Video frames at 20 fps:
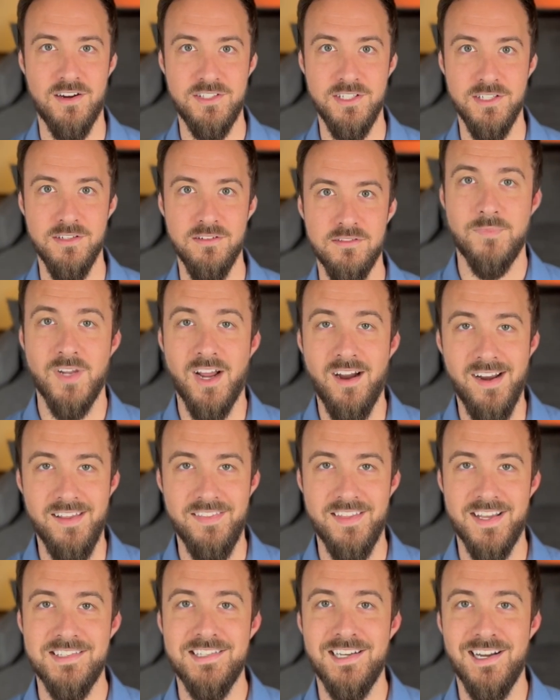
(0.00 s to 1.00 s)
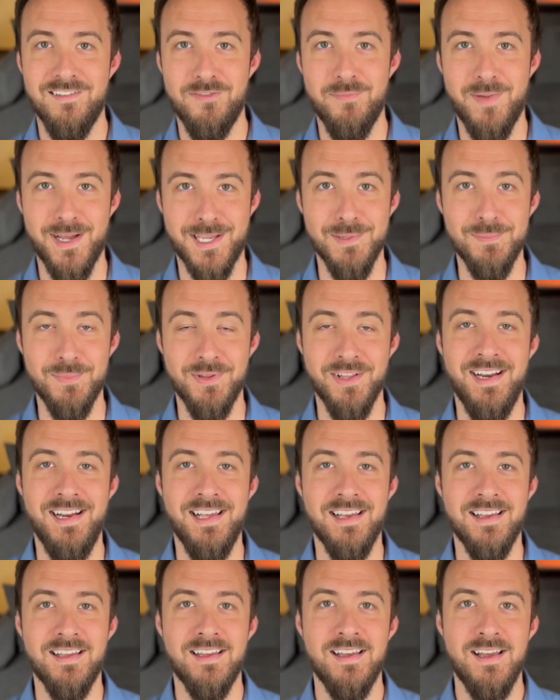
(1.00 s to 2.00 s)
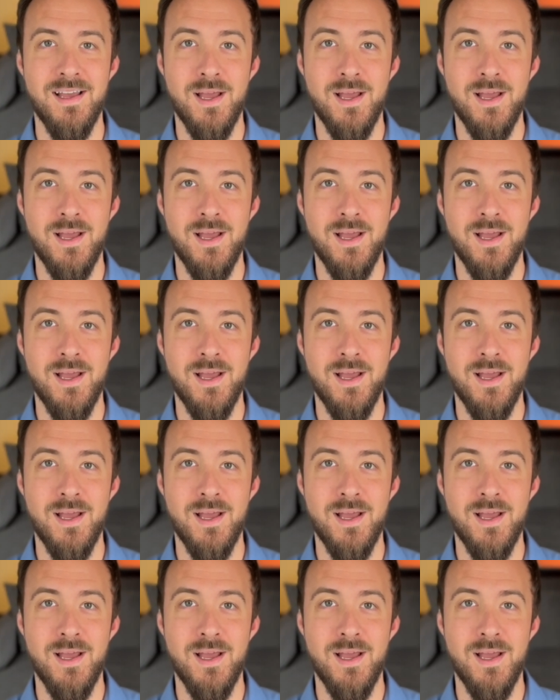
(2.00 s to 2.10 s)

to. All right, that's enough of my complaining.